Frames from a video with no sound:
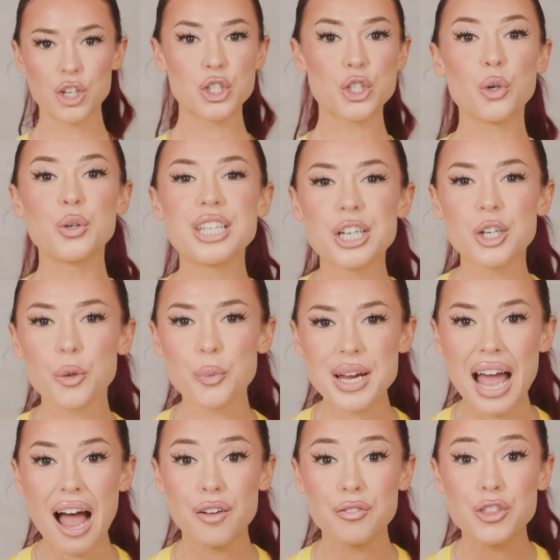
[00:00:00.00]
So here we
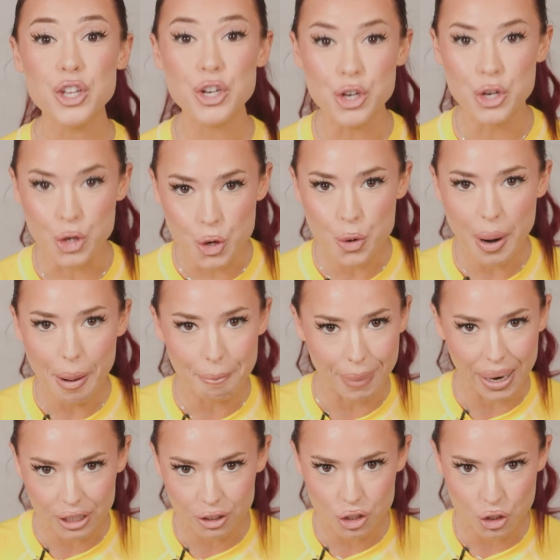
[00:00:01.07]
have the new
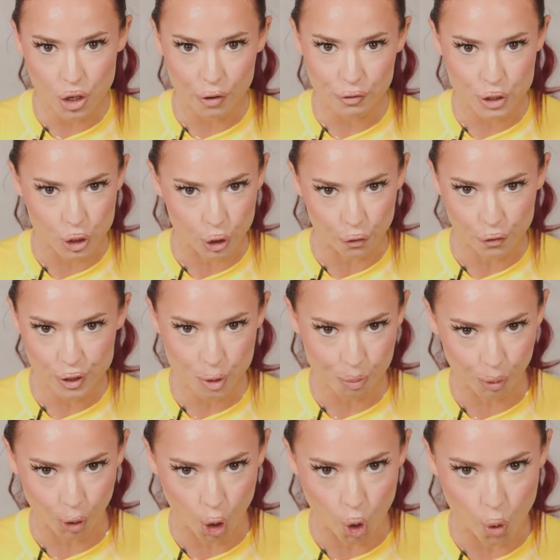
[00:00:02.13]
Microsoft Surface
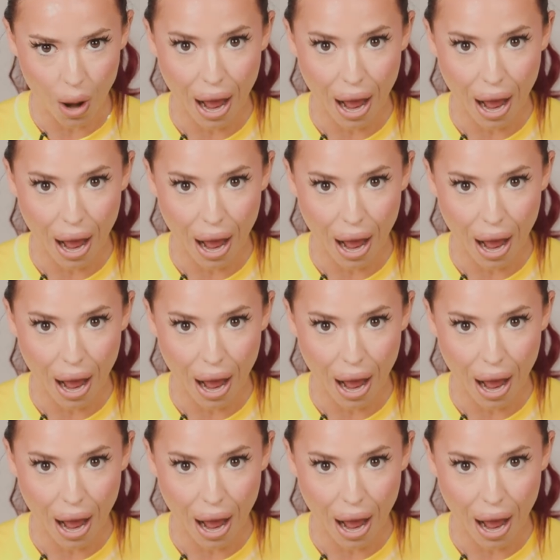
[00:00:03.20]
Pro.